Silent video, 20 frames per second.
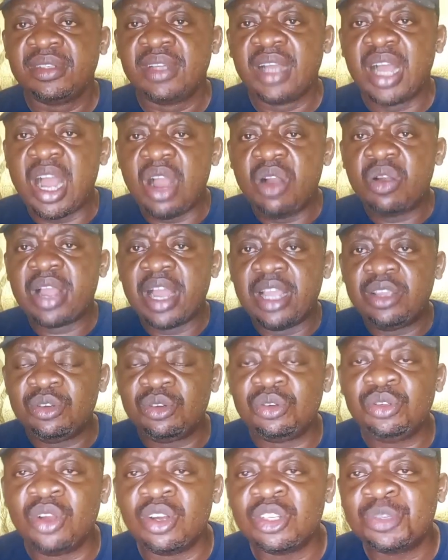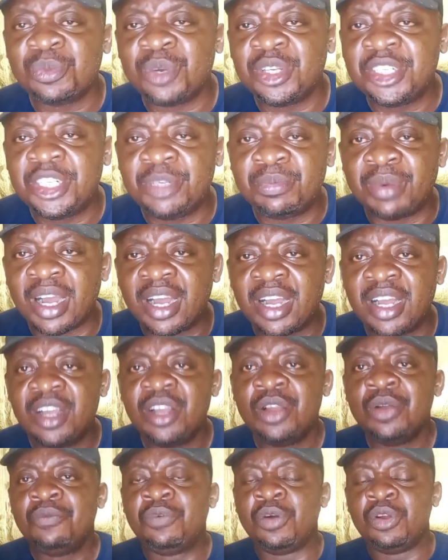How can you do yours more cheaper?
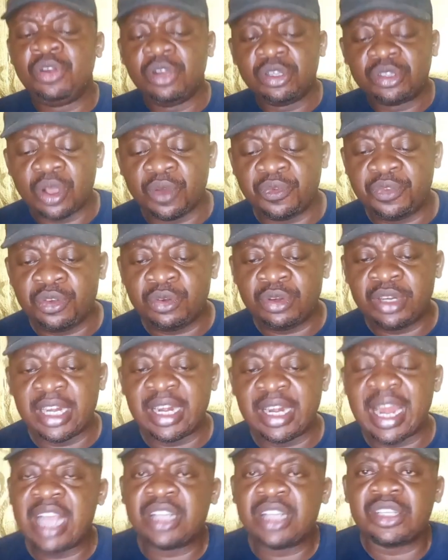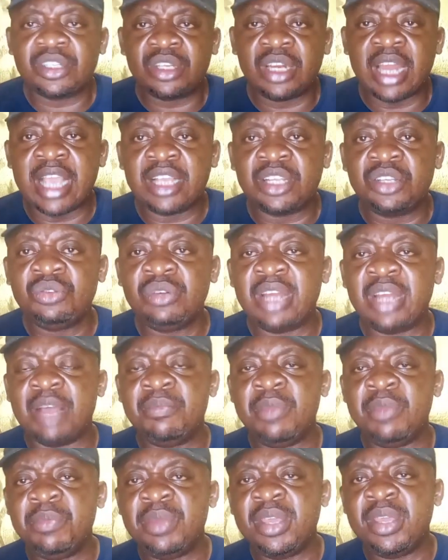For those of you, the likes like you,
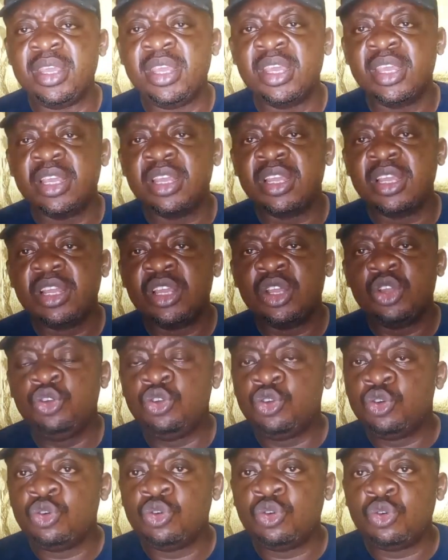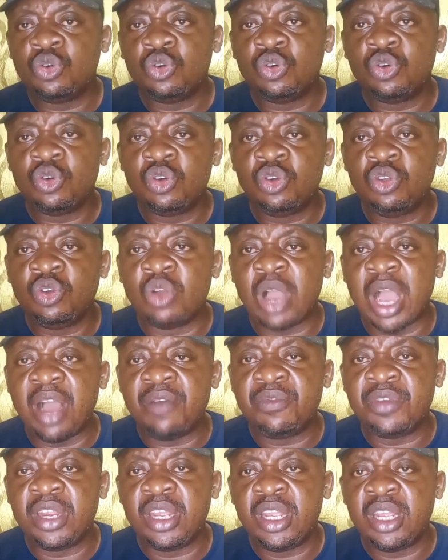that maybe you
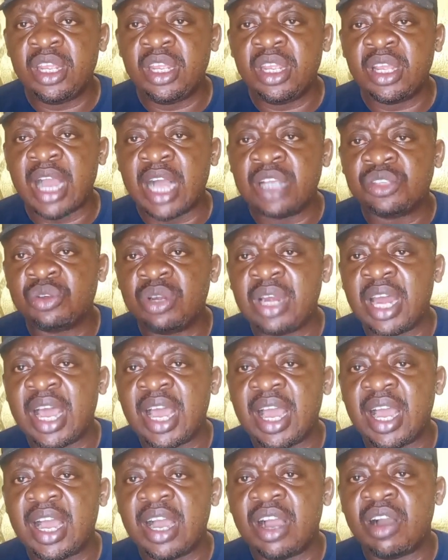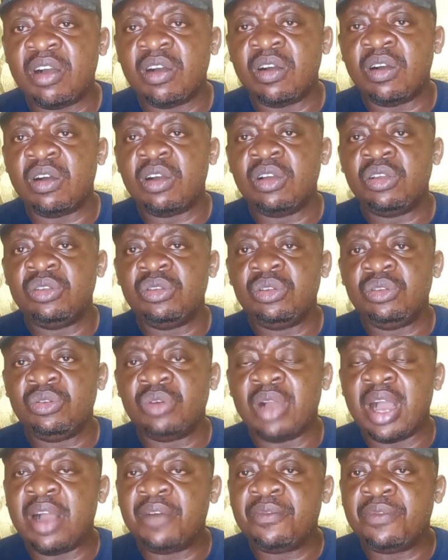have the azola, or
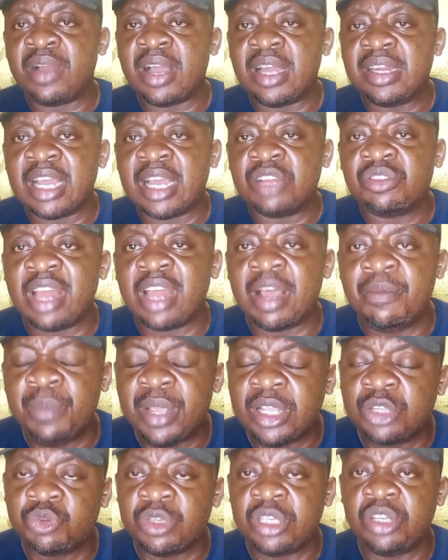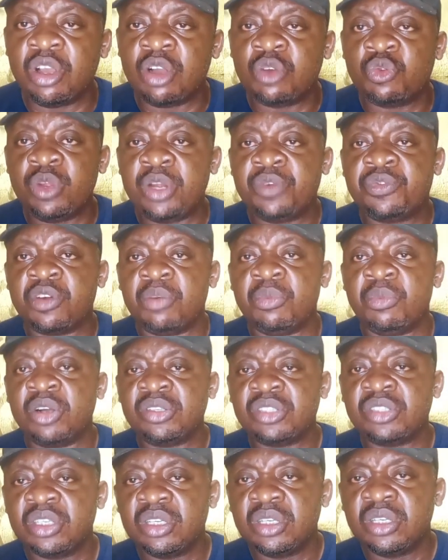you have the azola mixed with duck weight from
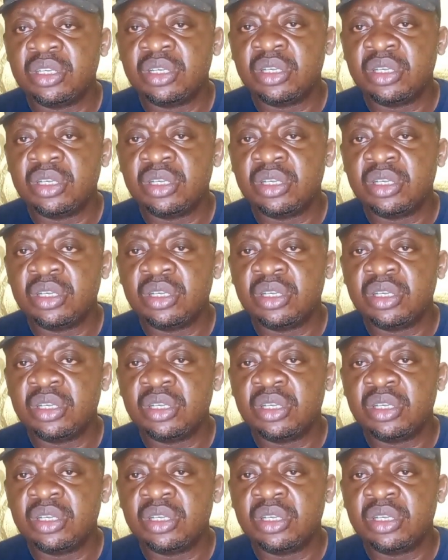us,